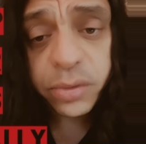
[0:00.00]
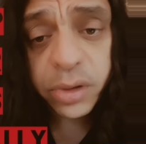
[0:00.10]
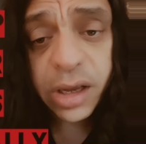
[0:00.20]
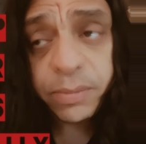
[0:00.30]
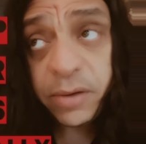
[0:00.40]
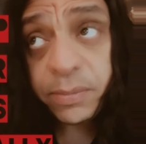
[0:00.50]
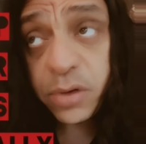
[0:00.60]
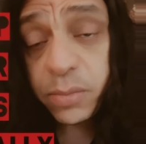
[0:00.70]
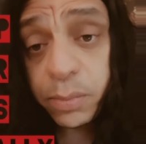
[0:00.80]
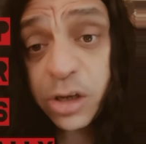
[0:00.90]
okay? Even
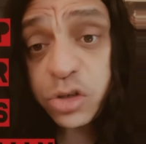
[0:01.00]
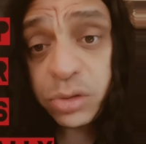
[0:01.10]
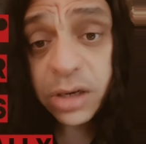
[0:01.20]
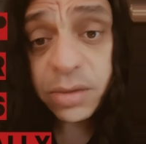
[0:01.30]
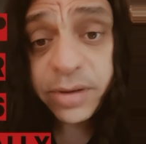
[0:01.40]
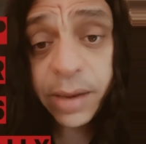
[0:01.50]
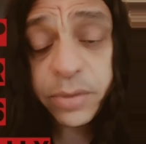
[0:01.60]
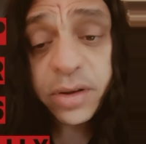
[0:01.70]
much sooner sometimes.